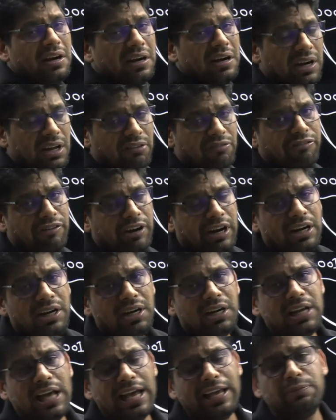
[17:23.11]

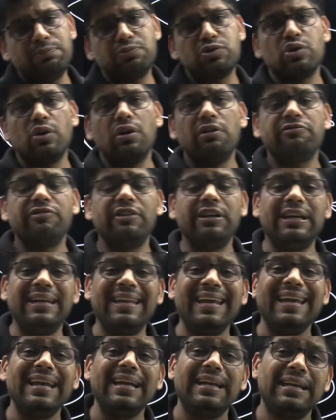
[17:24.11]
different types of
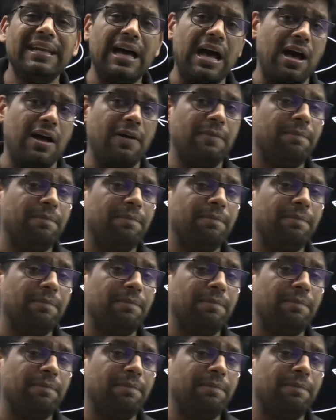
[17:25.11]
data.